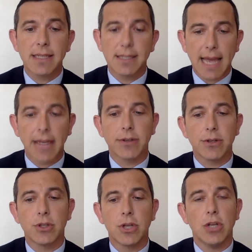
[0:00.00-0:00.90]

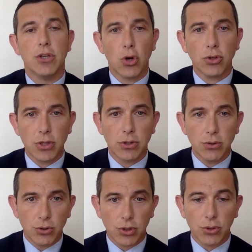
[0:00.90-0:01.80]
standards, not just
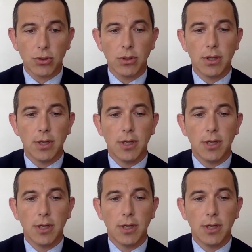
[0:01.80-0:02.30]
in school,